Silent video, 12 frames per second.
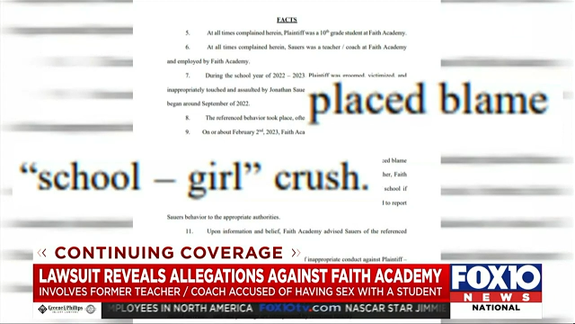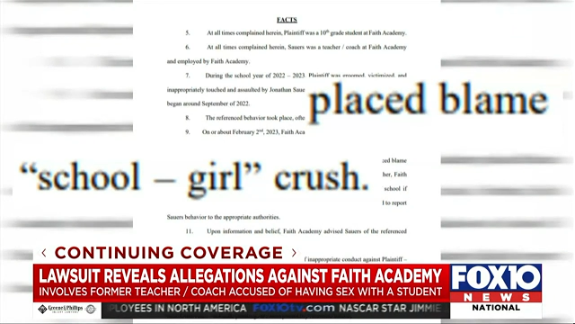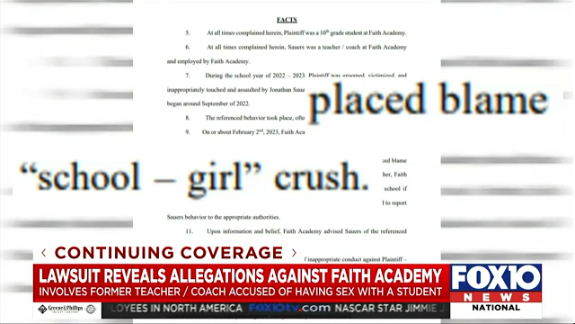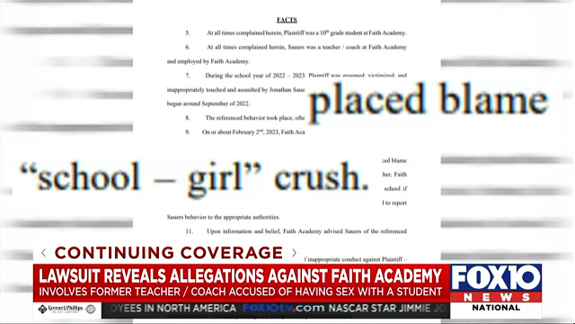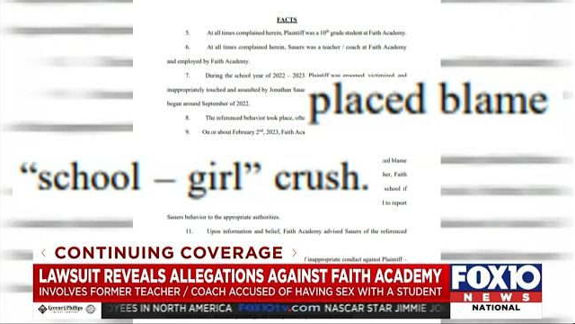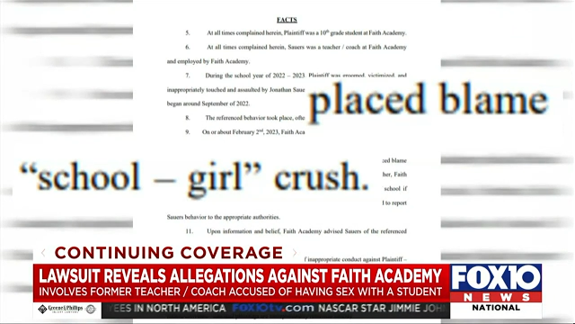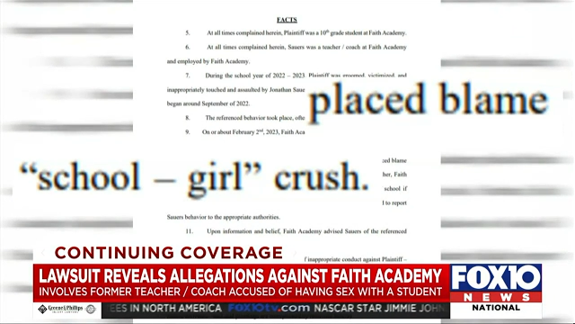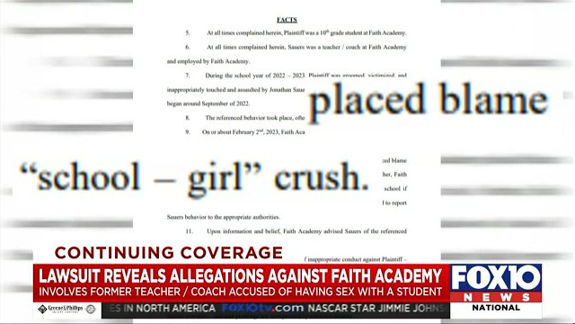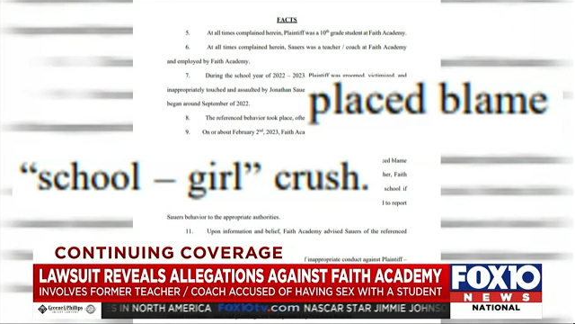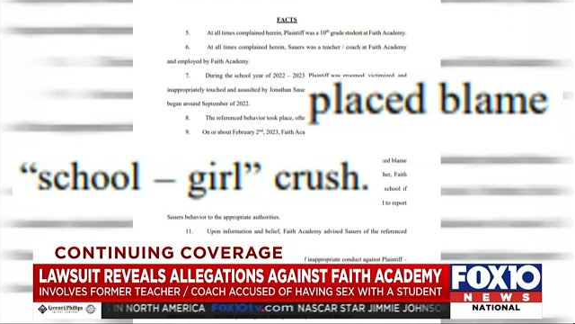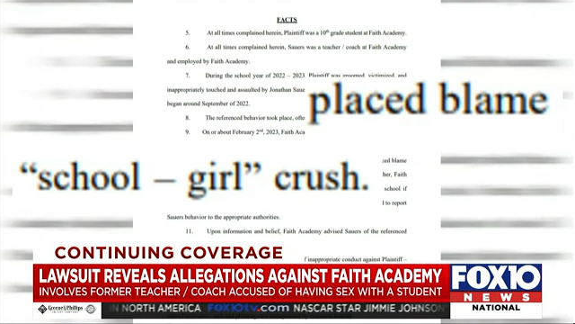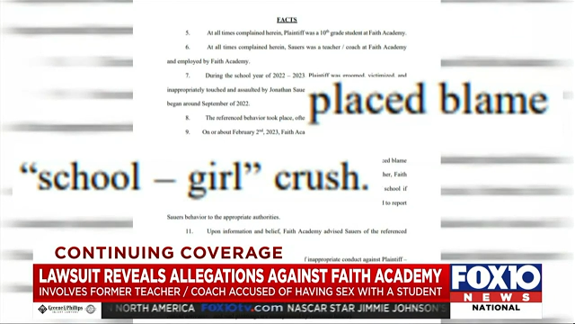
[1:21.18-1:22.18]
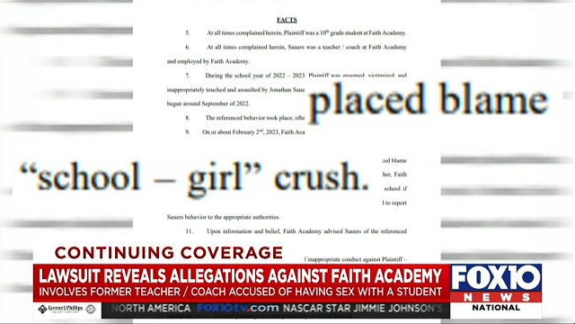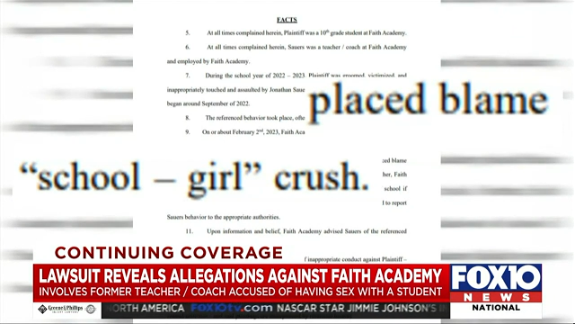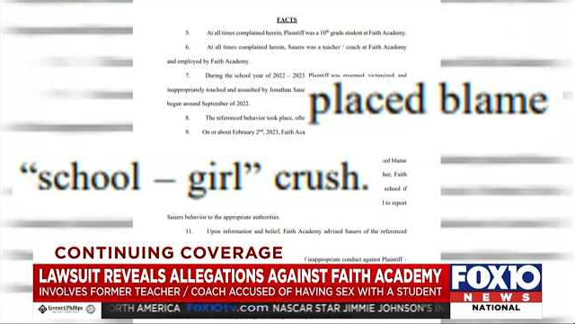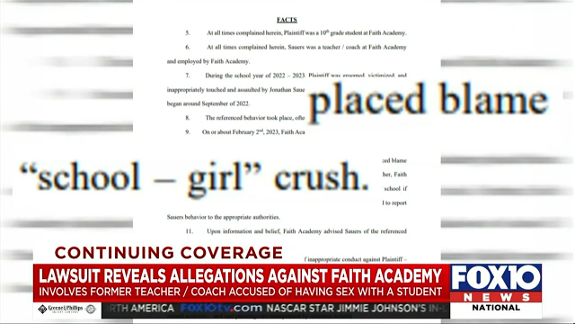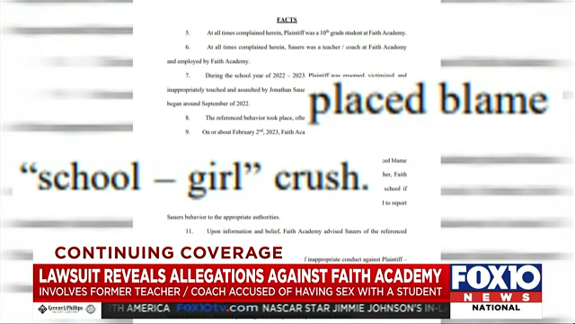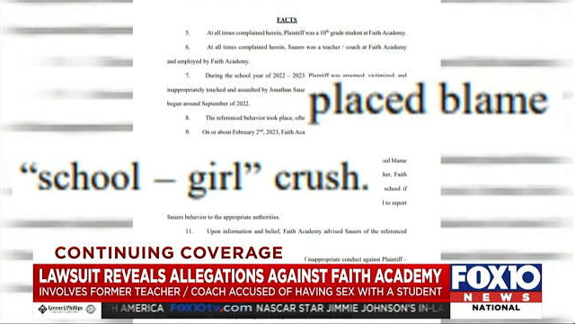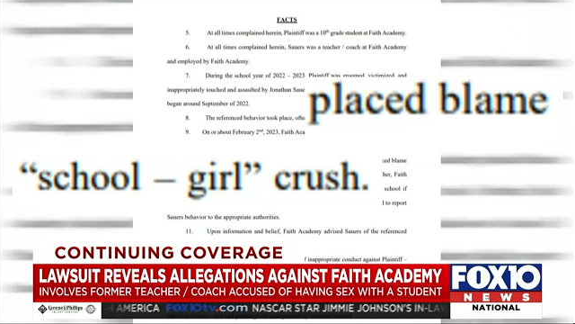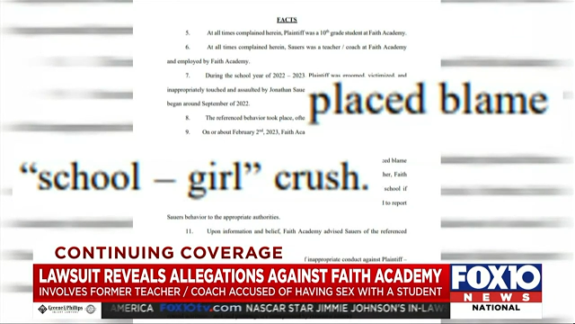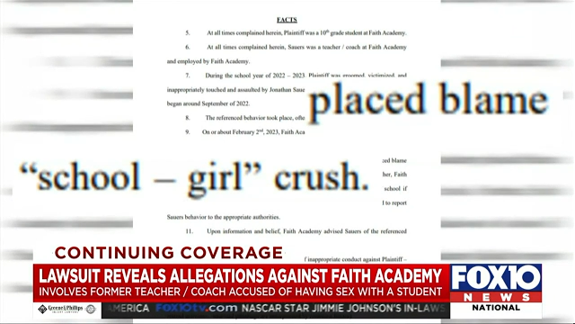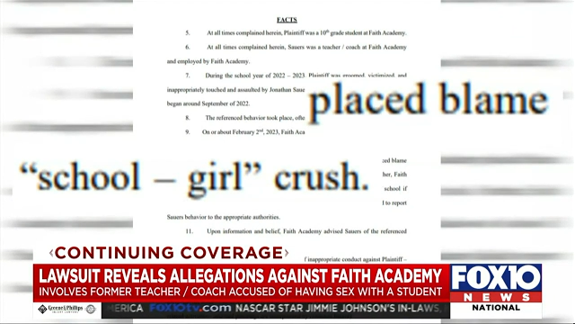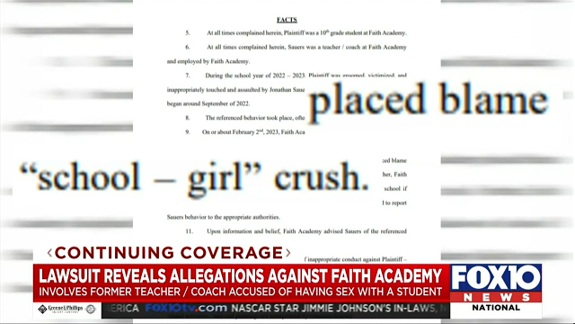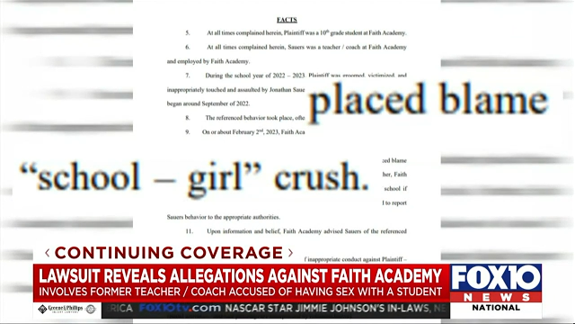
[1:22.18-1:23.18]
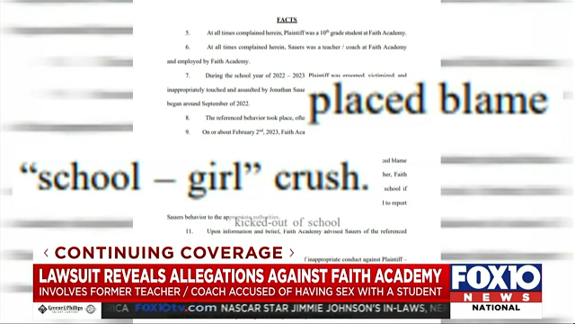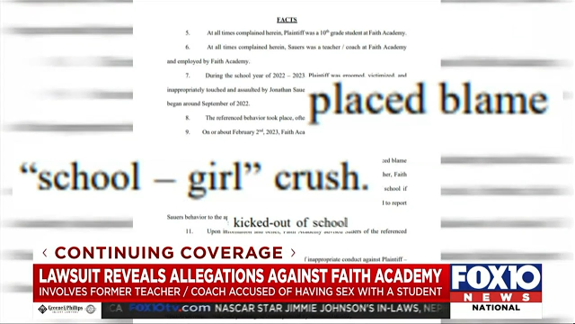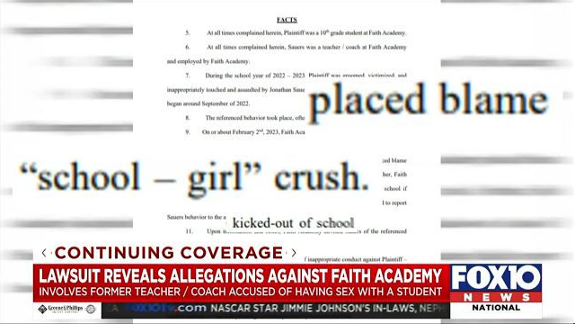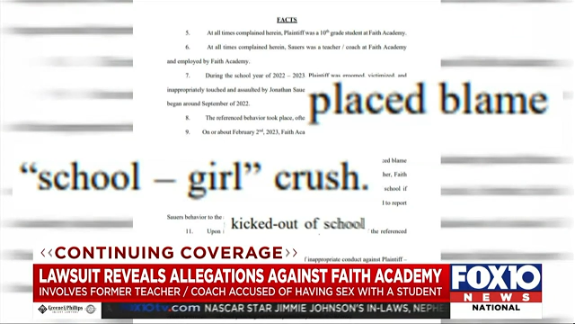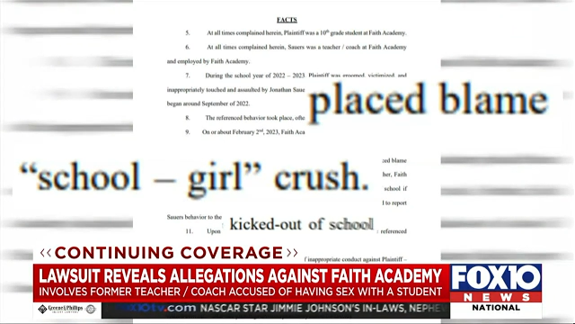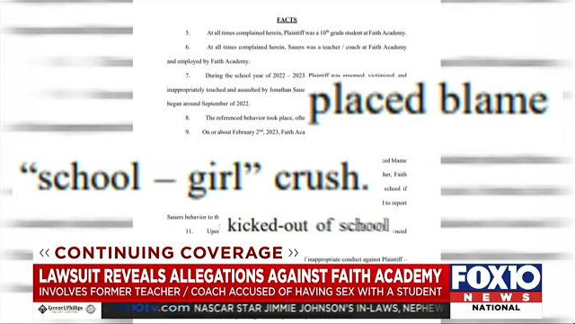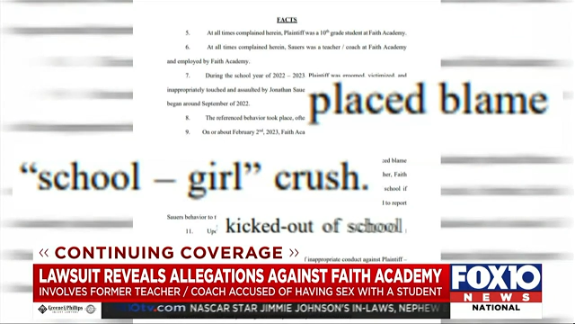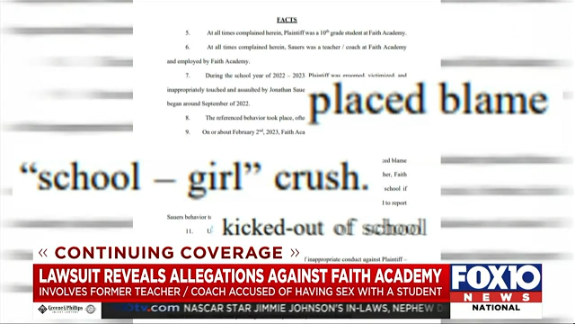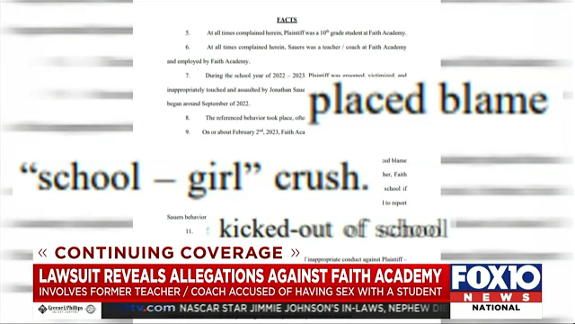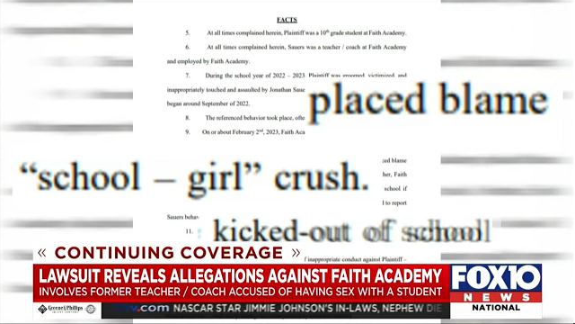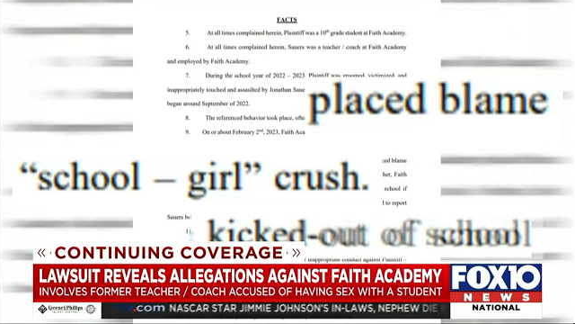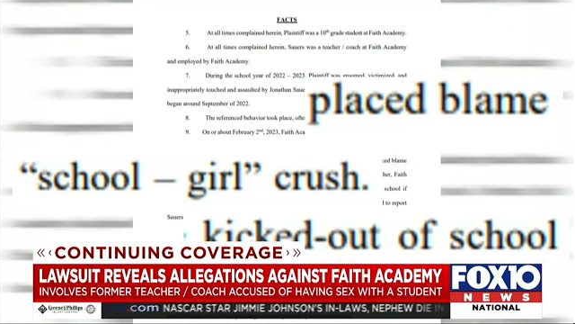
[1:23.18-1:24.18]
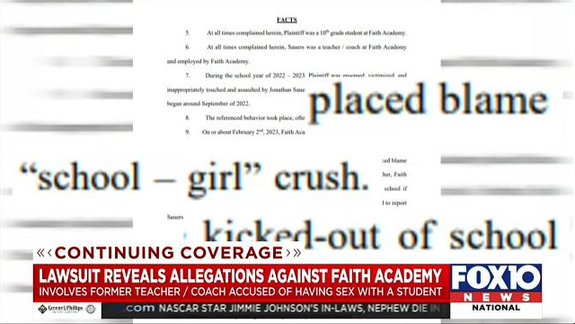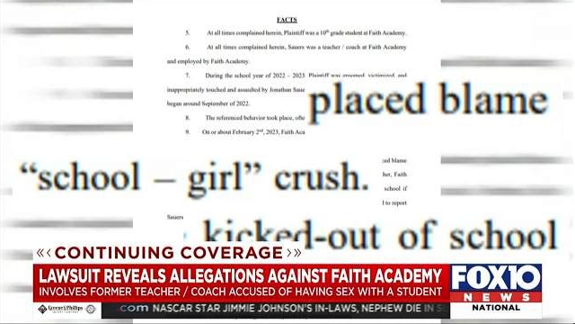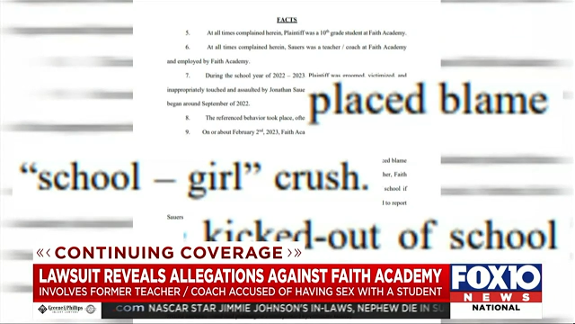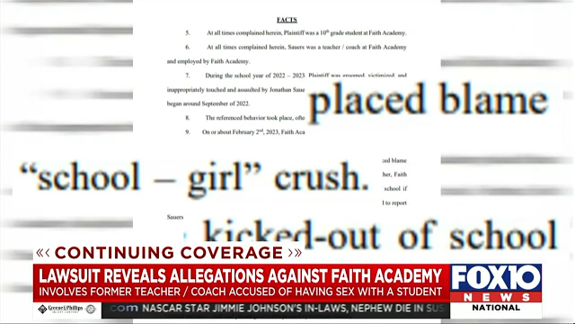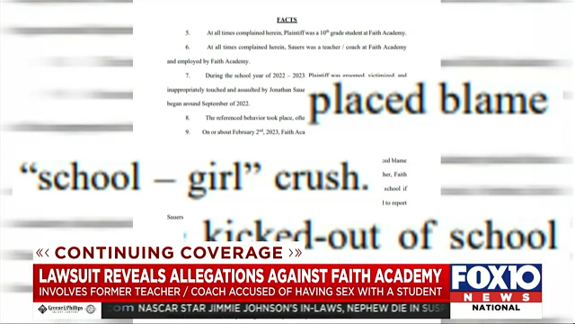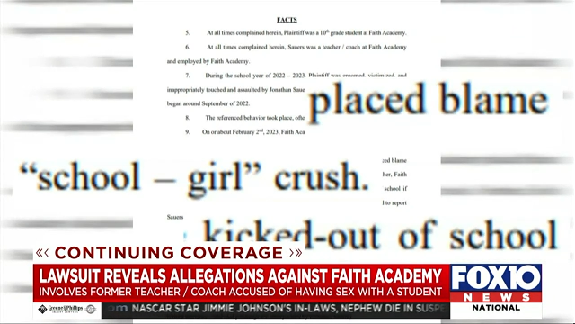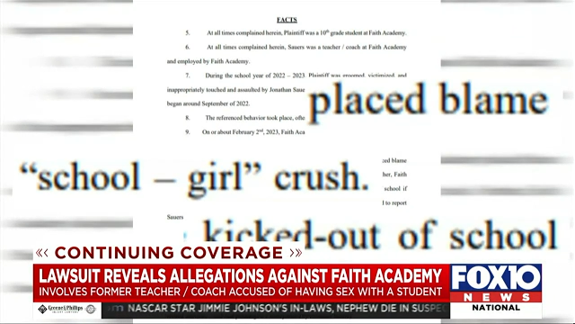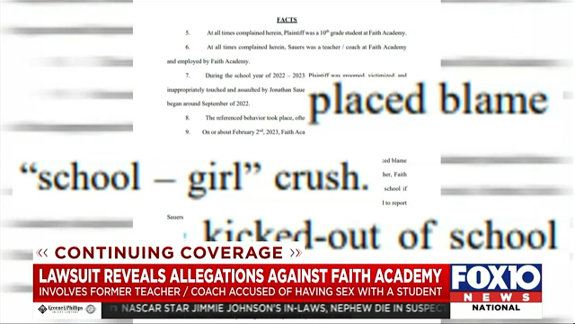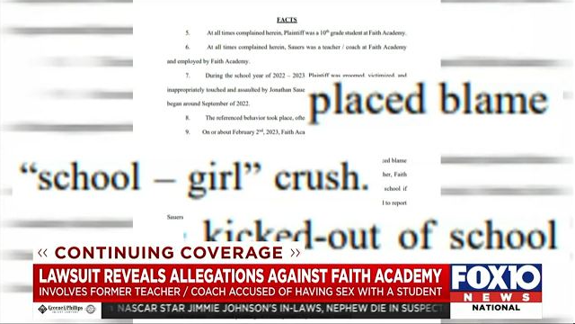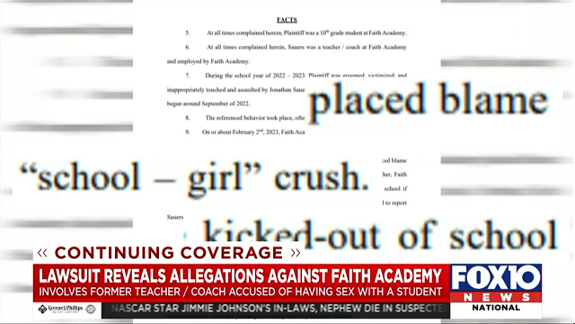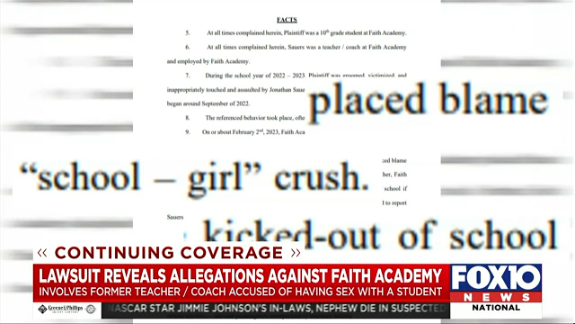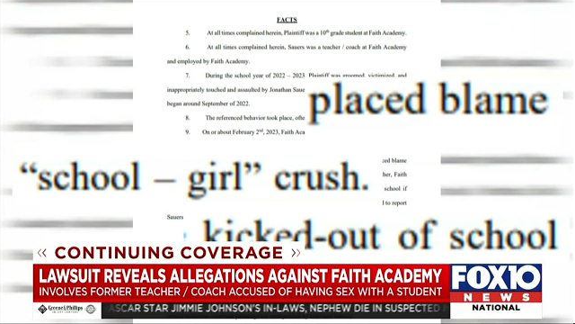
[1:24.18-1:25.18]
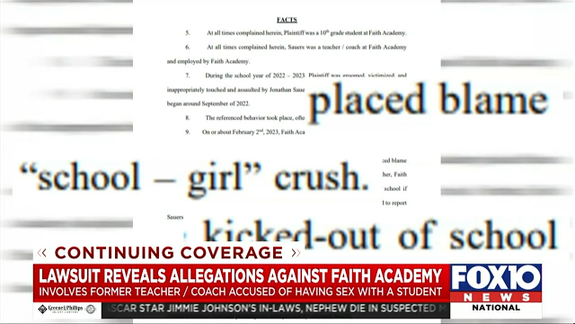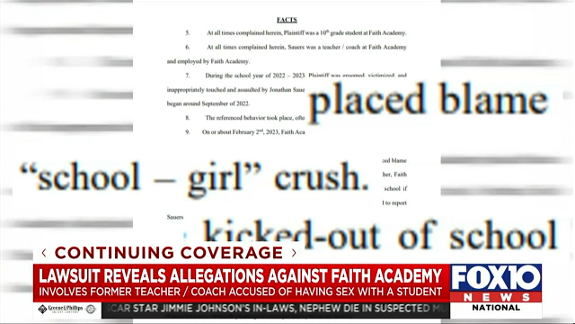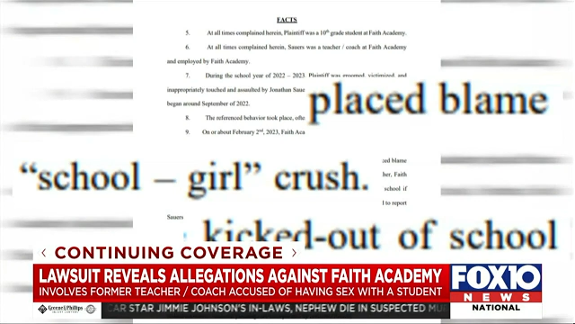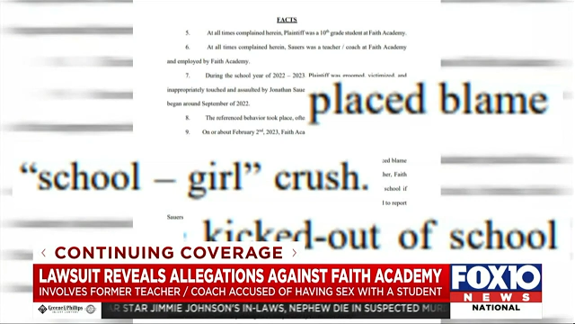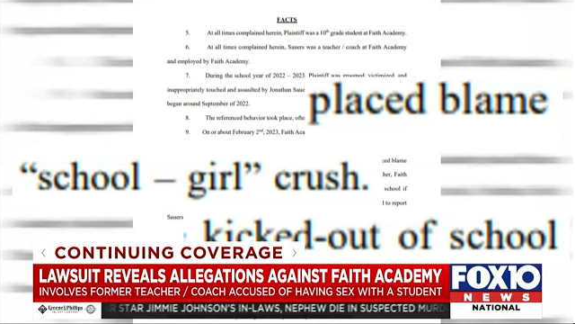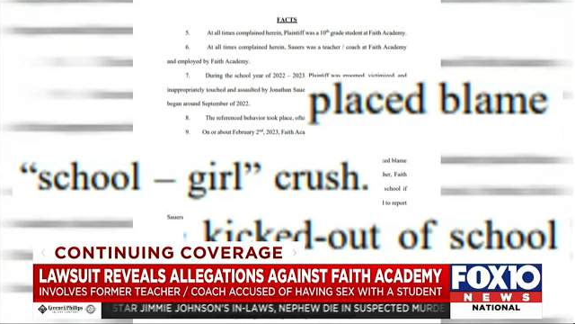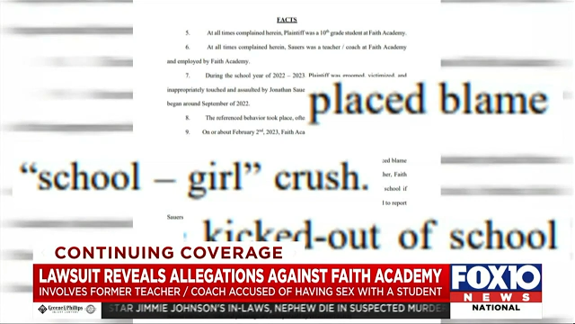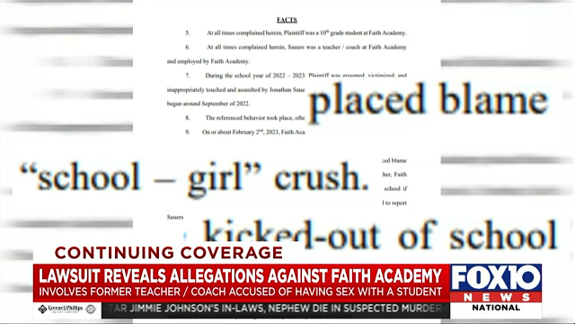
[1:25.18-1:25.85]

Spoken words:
No face is visible, so there are no lips to read.